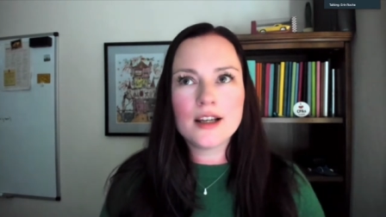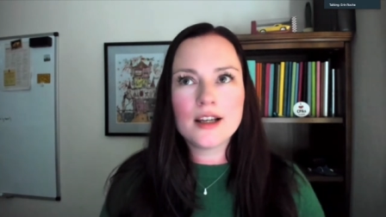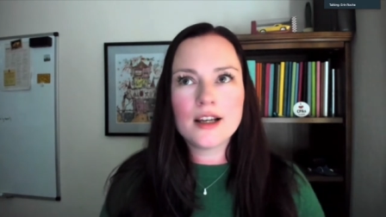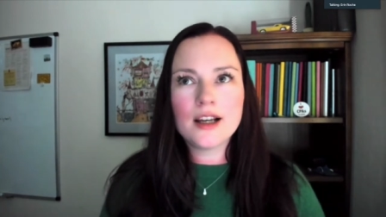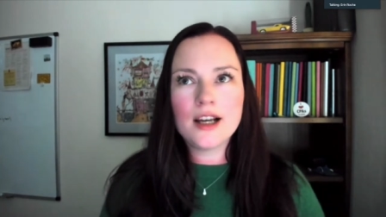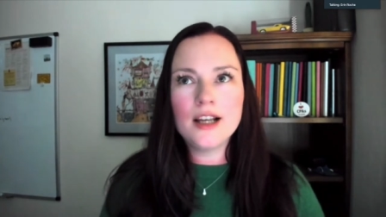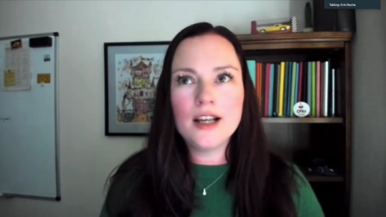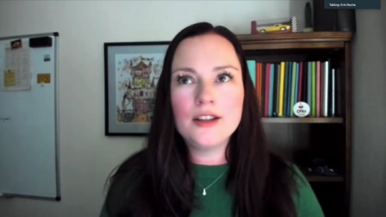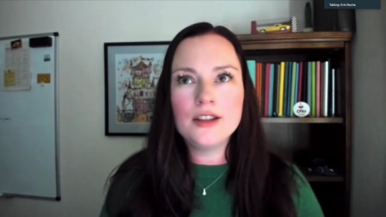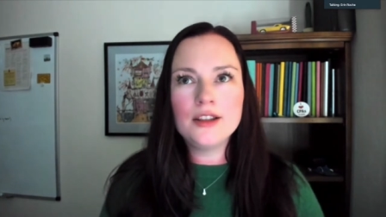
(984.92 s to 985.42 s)

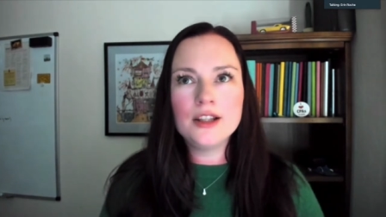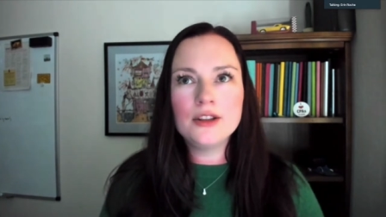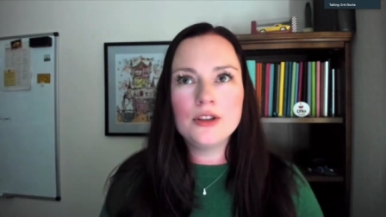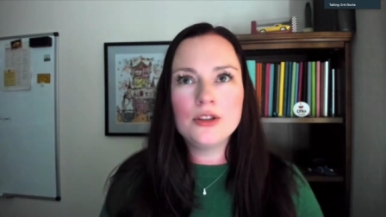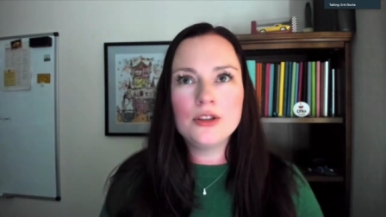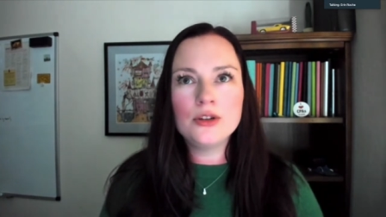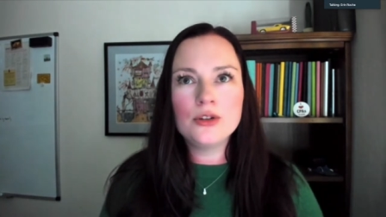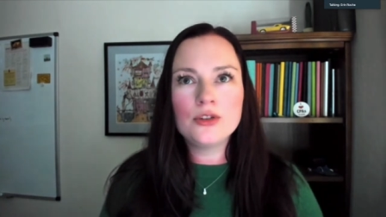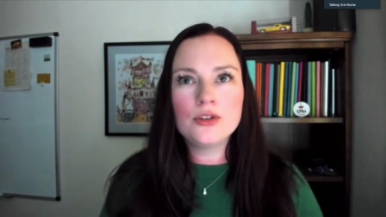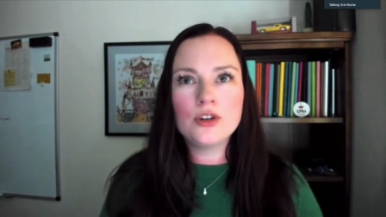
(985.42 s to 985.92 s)
I think that
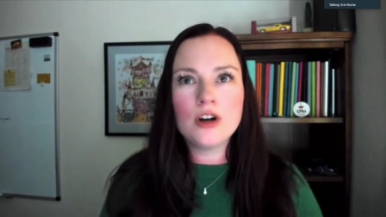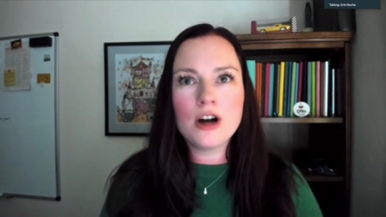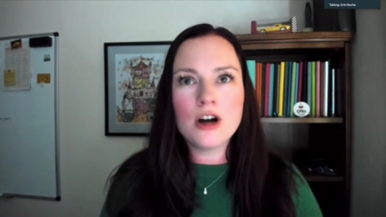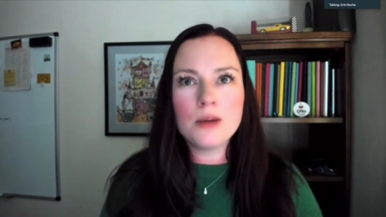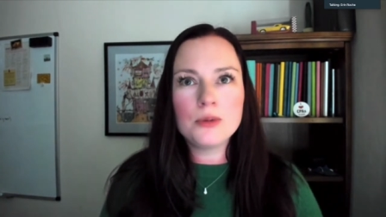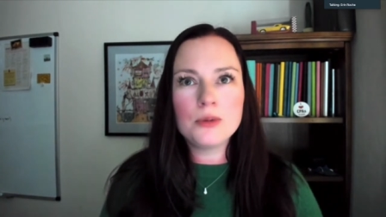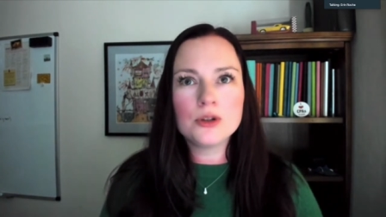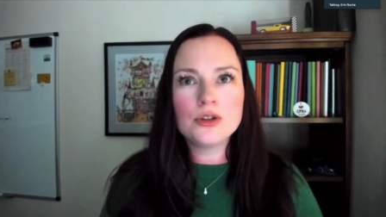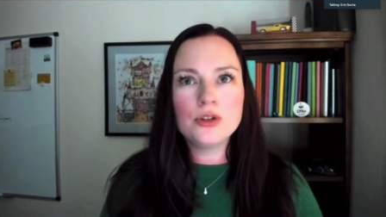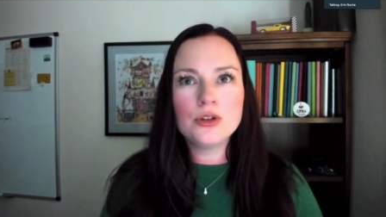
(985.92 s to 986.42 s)
there's an
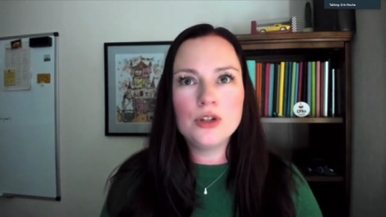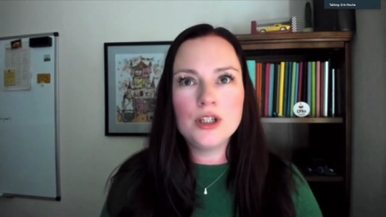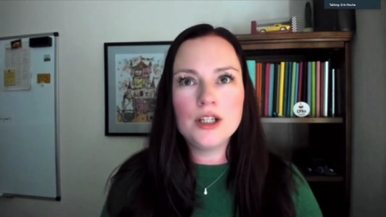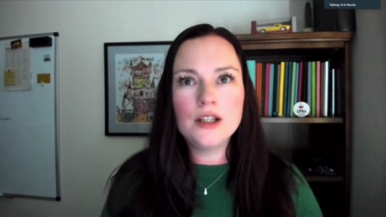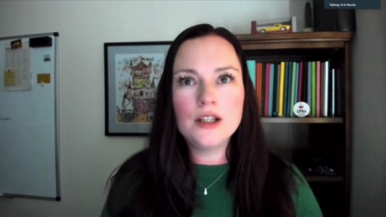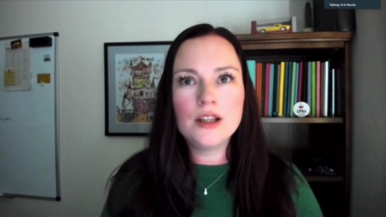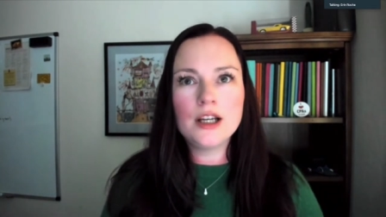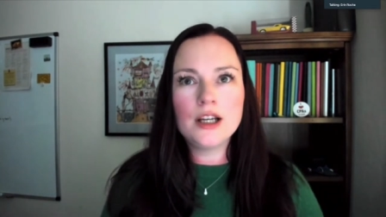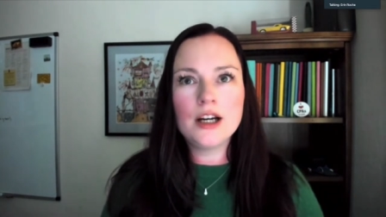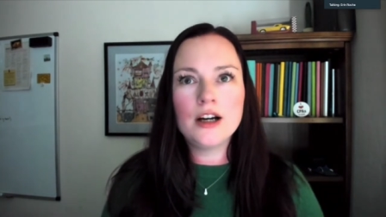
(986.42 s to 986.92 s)
opportunity
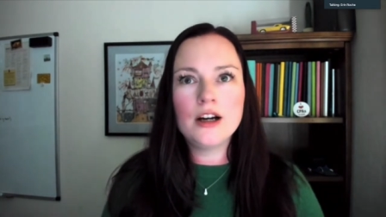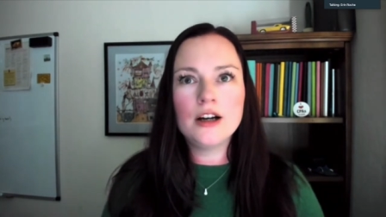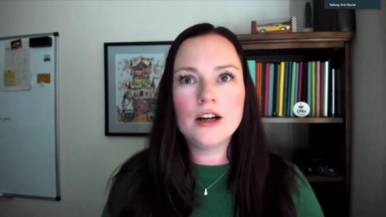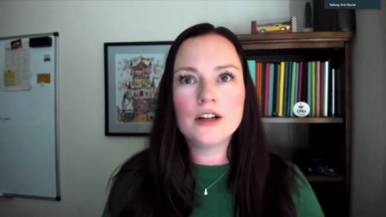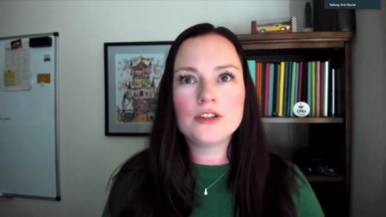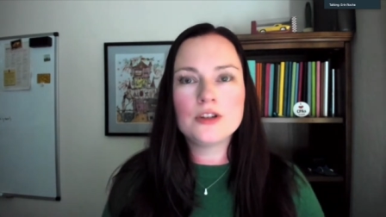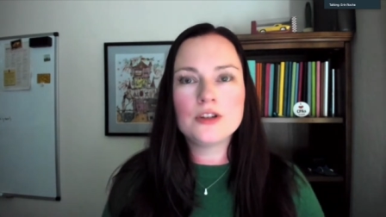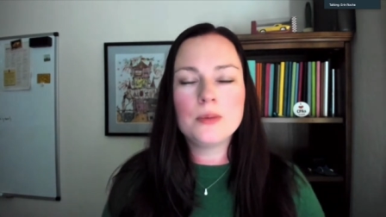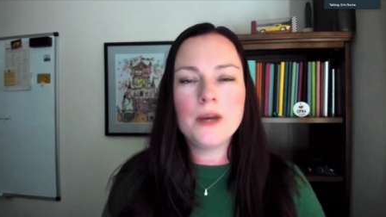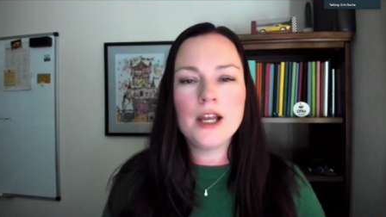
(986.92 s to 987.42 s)
there
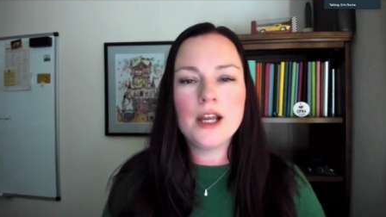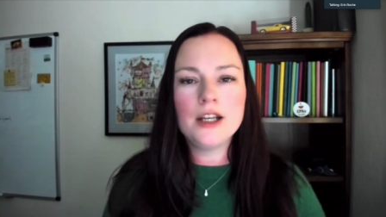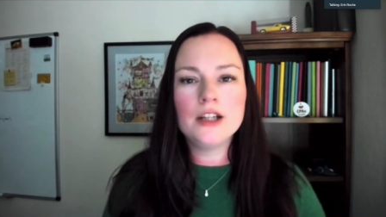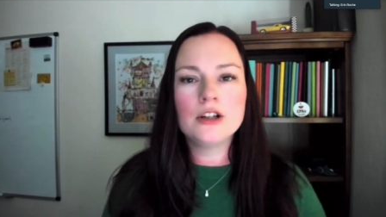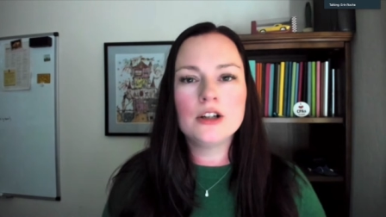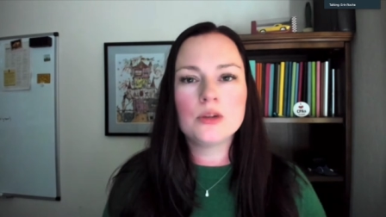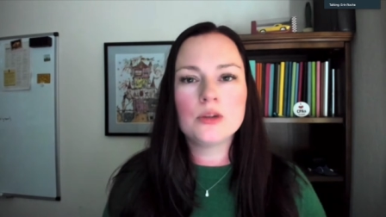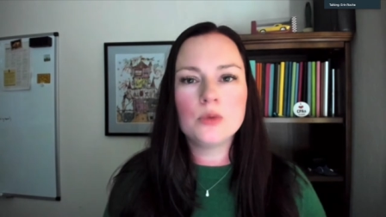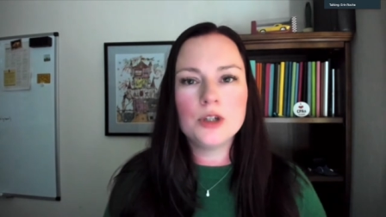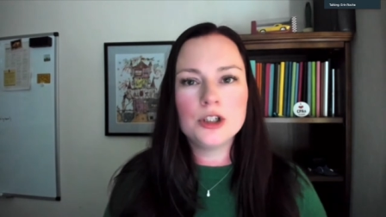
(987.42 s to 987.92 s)
depending
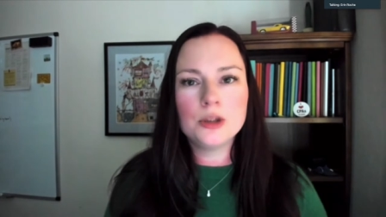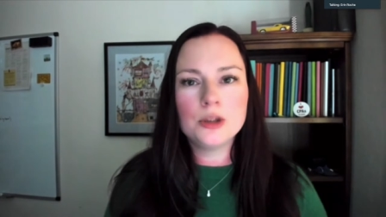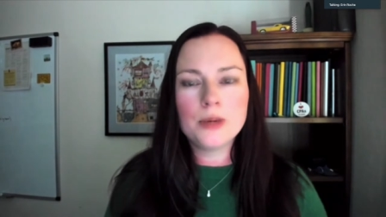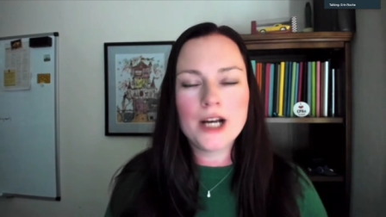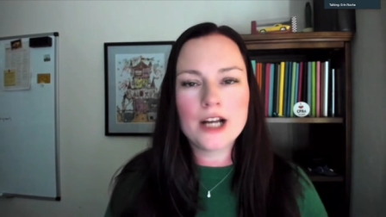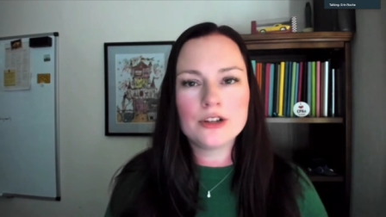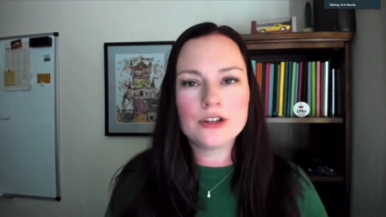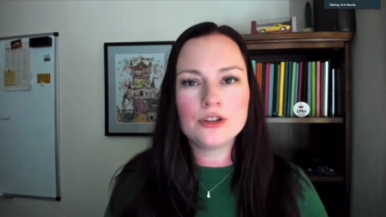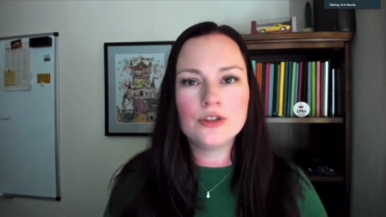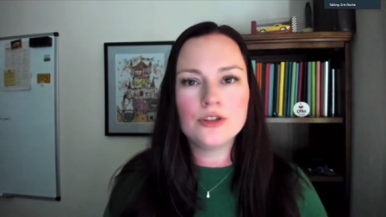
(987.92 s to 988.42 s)
on what your
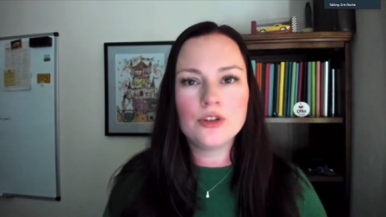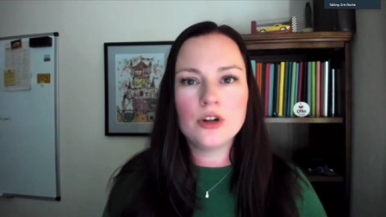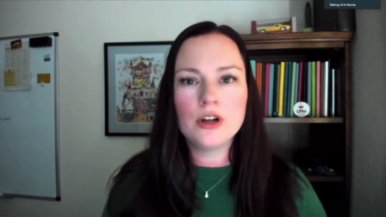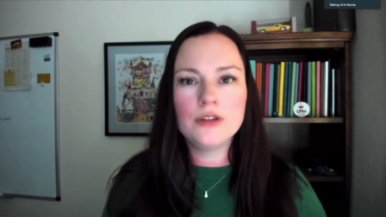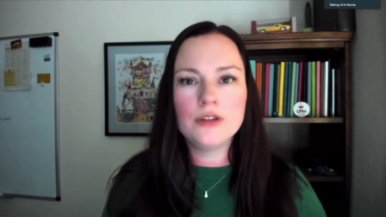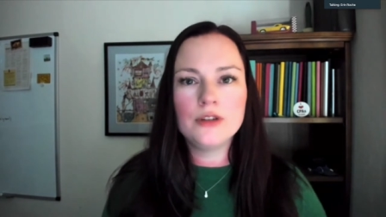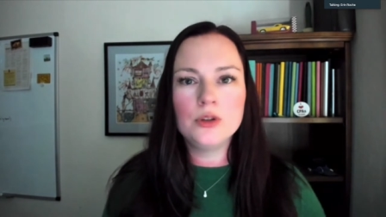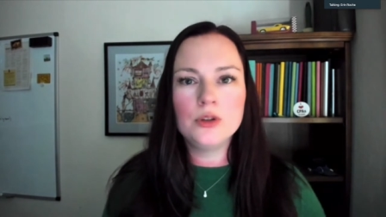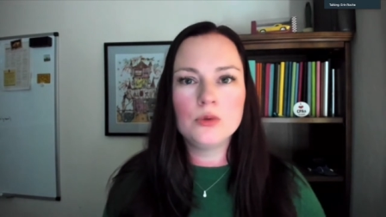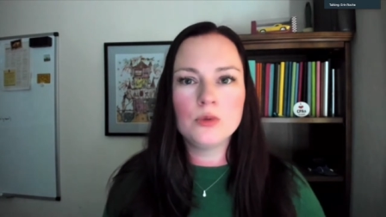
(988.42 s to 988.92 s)
passions are.
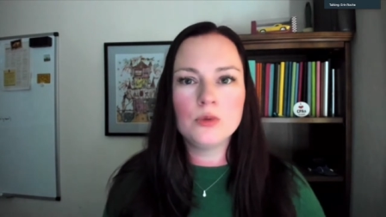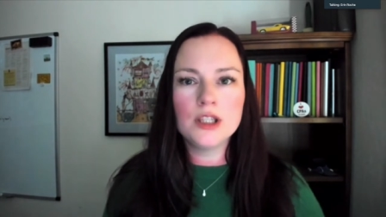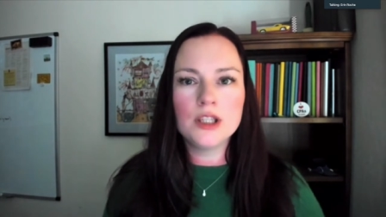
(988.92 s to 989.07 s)
If you